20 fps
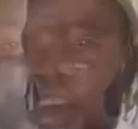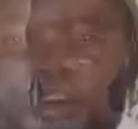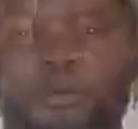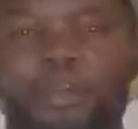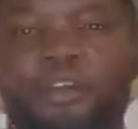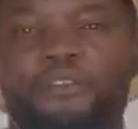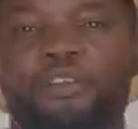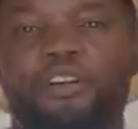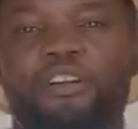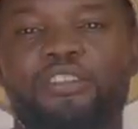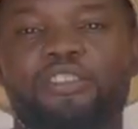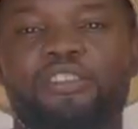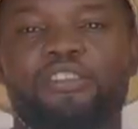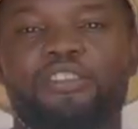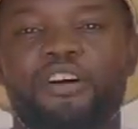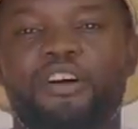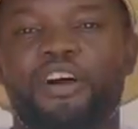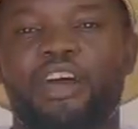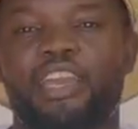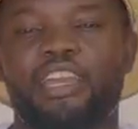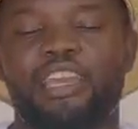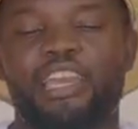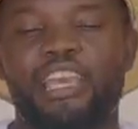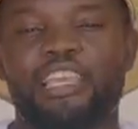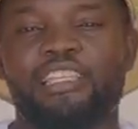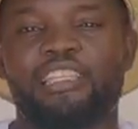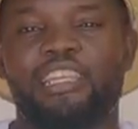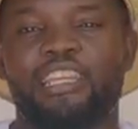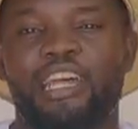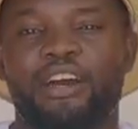We have also
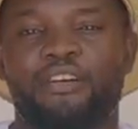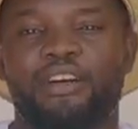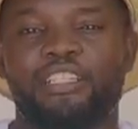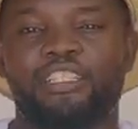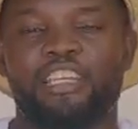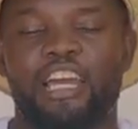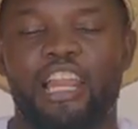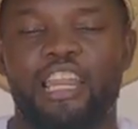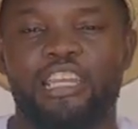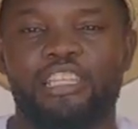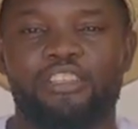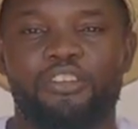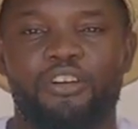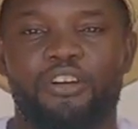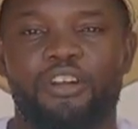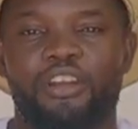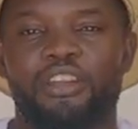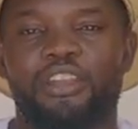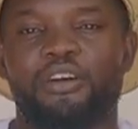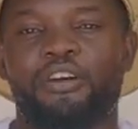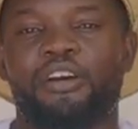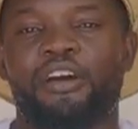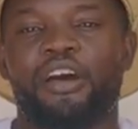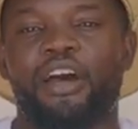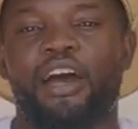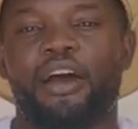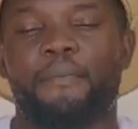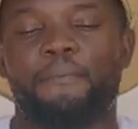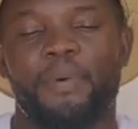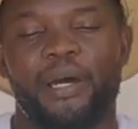engaged in our challenge called
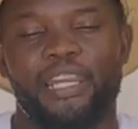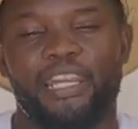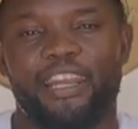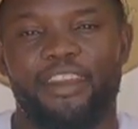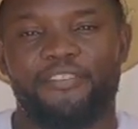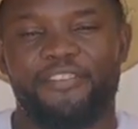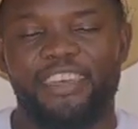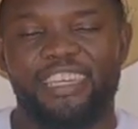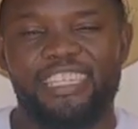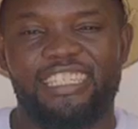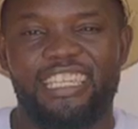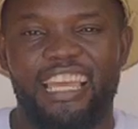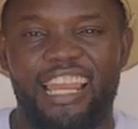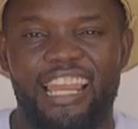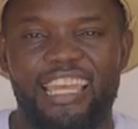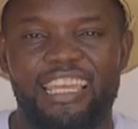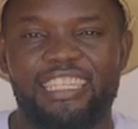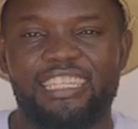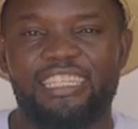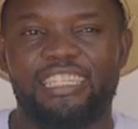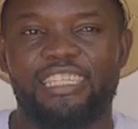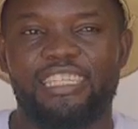Panda Rafiki Challenge,